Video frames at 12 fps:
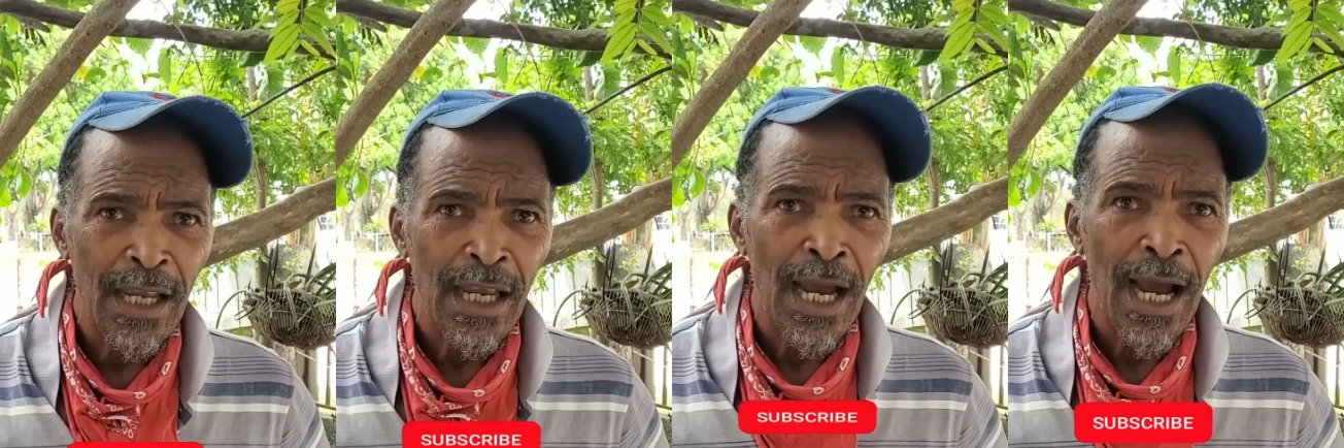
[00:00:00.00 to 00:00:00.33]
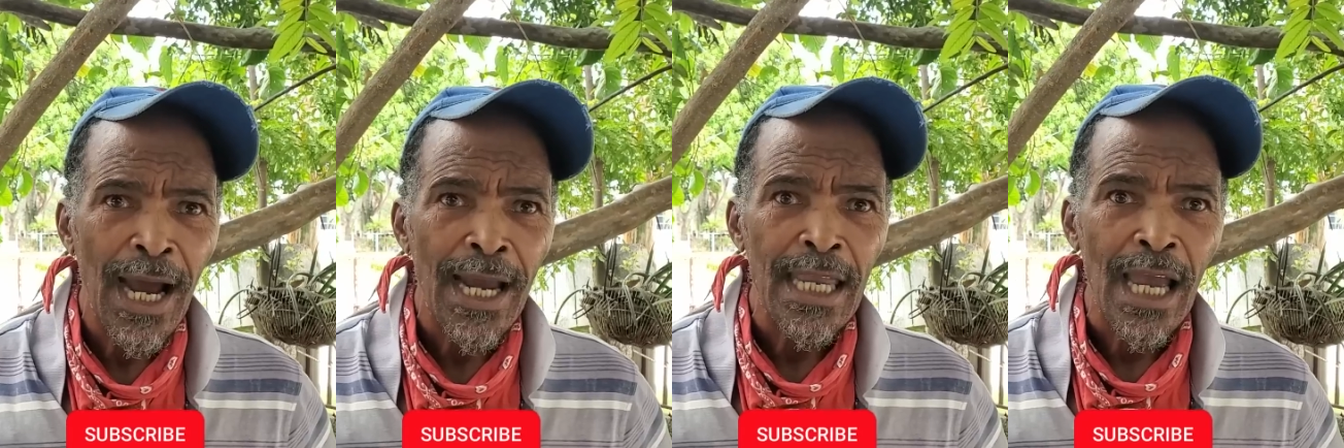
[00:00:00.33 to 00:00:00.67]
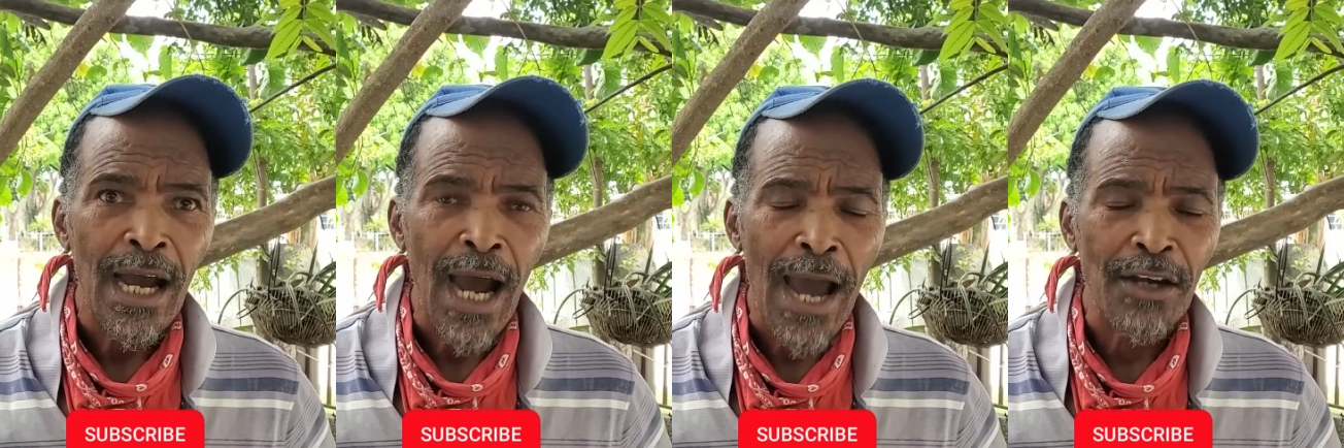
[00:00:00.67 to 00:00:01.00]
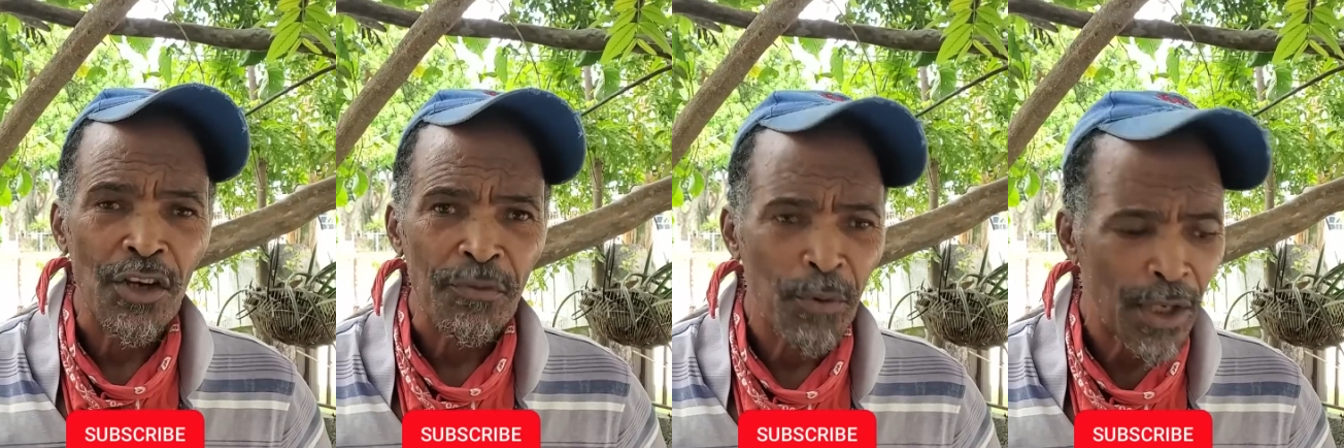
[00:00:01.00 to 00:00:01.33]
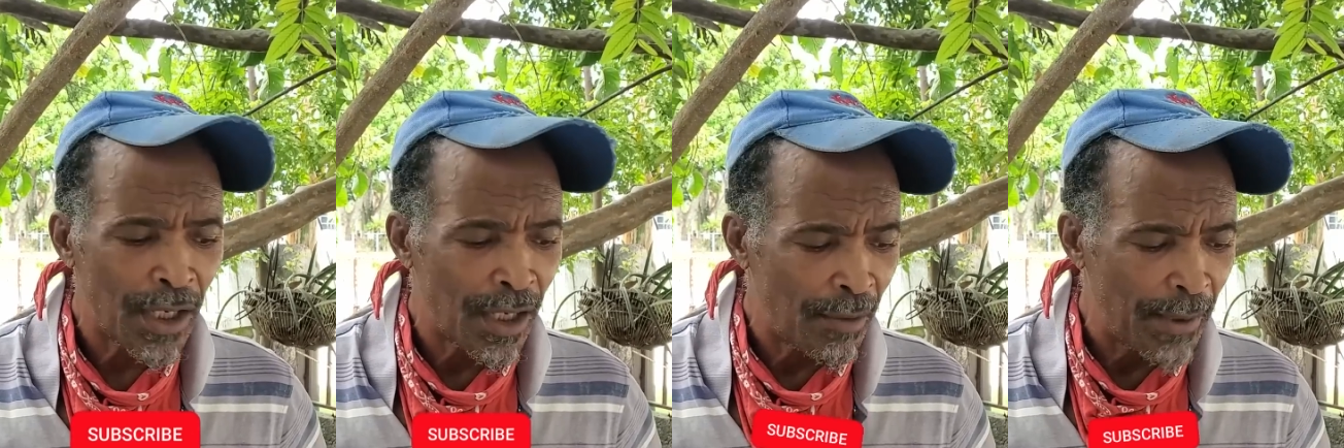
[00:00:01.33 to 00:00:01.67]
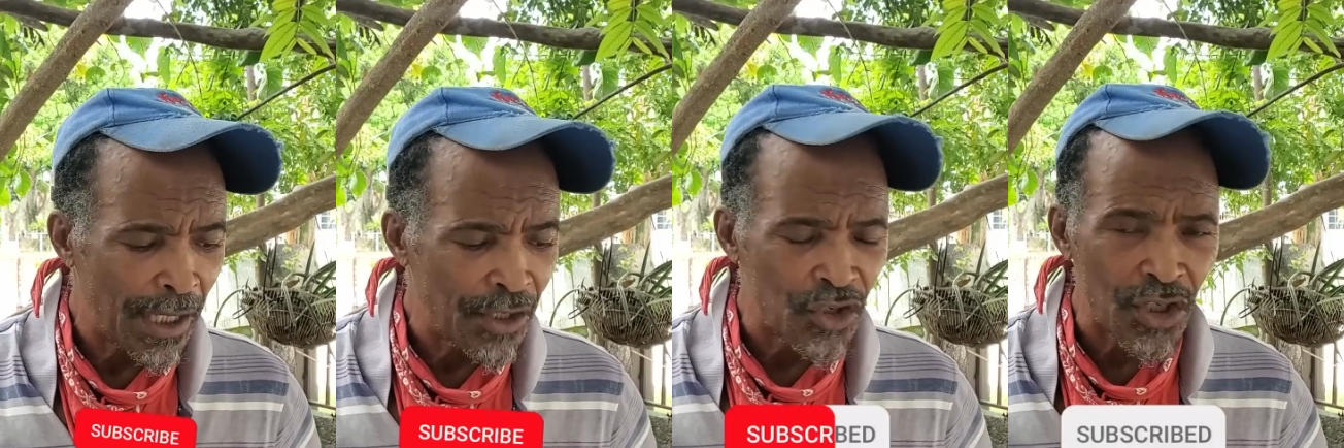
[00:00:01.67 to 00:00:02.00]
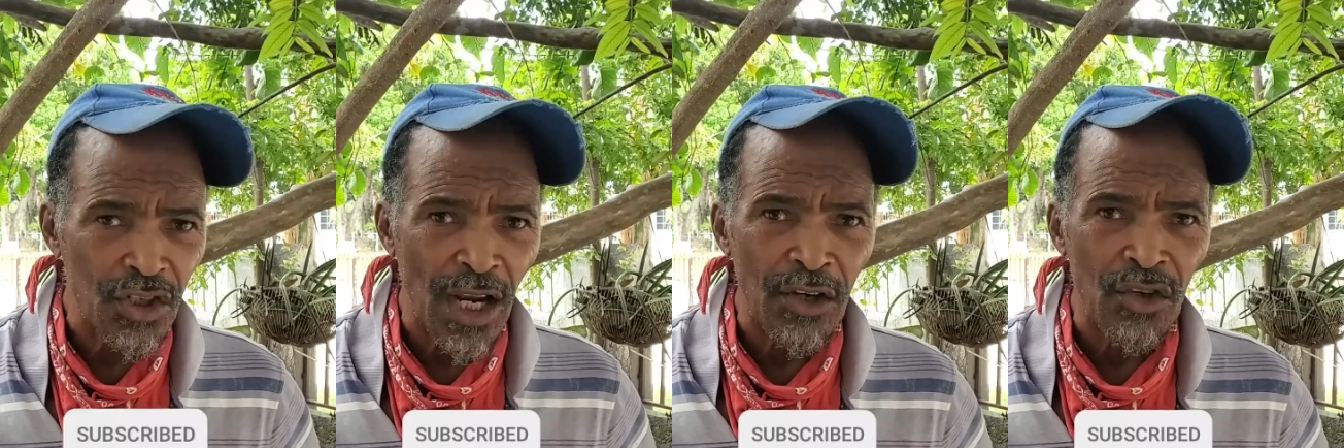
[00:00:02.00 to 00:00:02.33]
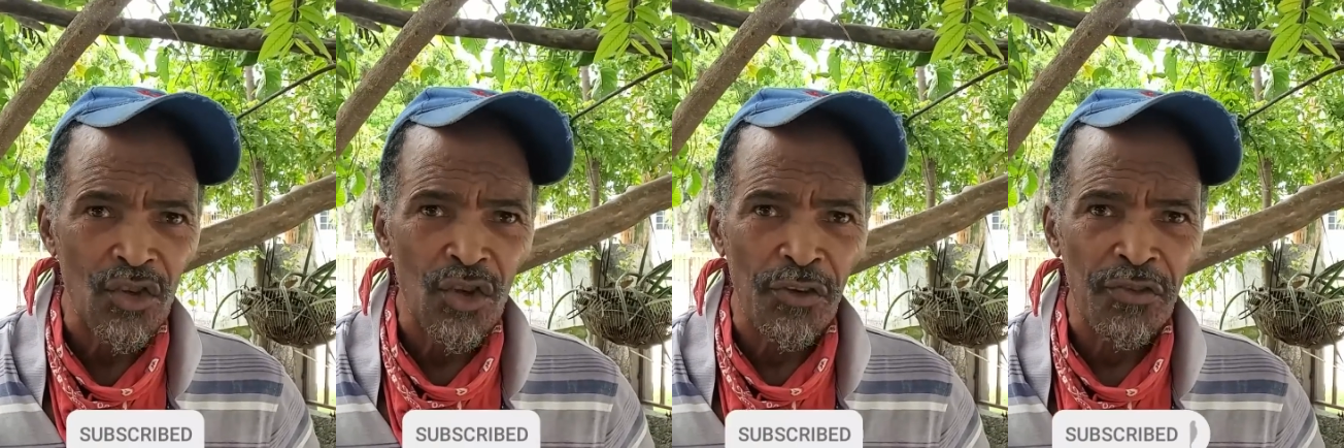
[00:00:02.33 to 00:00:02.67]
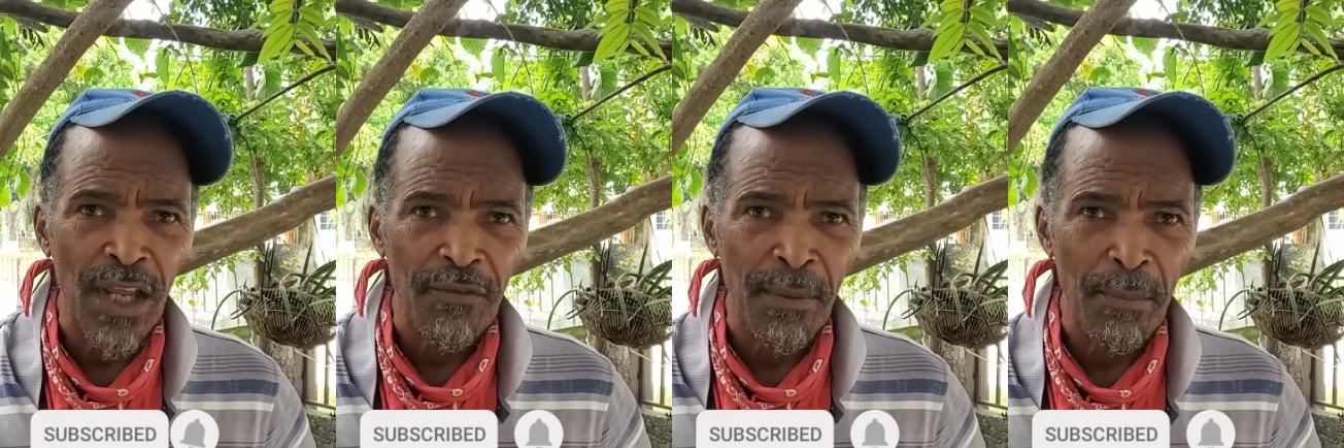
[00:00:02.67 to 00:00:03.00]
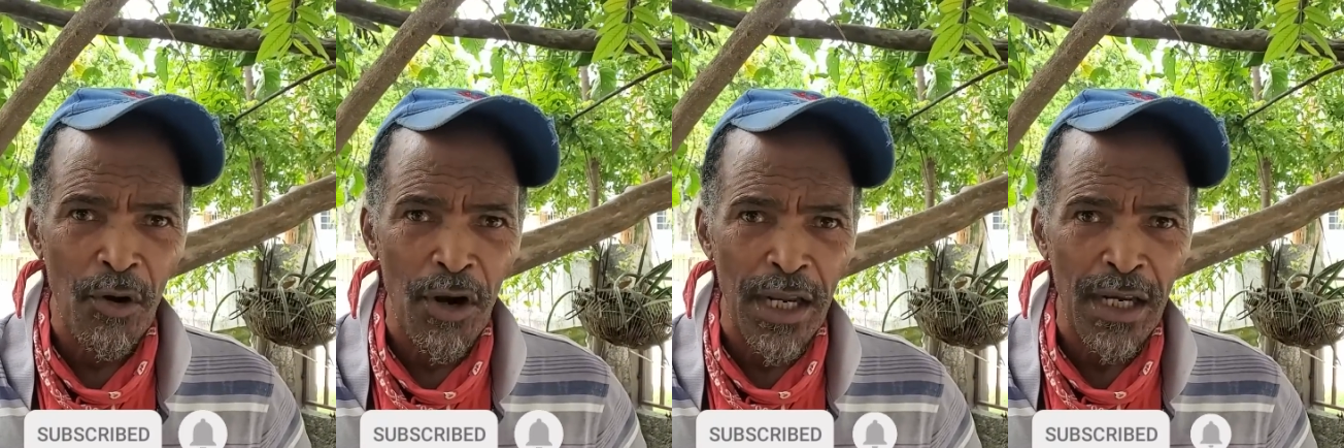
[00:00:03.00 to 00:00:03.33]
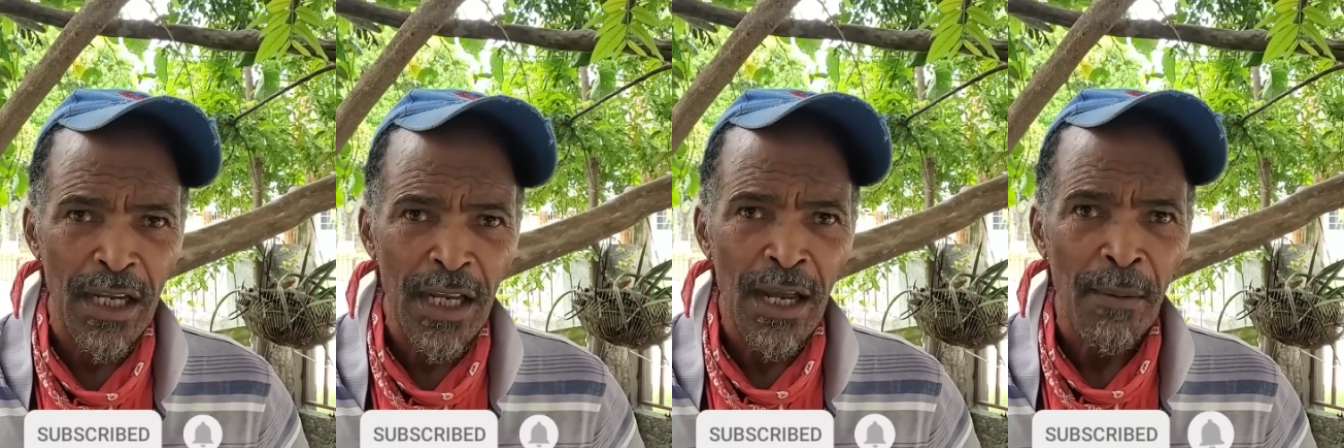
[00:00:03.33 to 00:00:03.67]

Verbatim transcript: you put ginger. I just put a little bit of ginger, just not for burning,